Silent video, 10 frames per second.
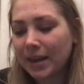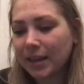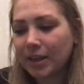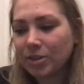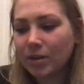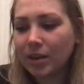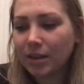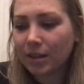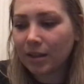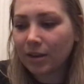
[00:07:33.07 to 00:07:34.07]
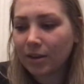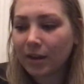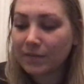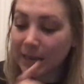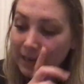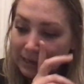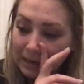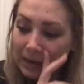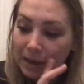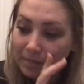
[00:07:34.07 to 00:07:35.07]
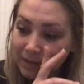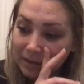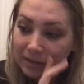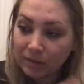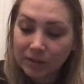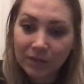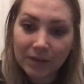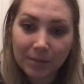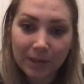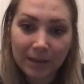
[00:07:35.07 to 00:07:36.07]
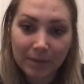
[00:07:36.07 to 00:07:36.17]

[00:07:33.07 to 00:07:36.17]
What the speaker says: I like doing the crafting, and it was fun to play.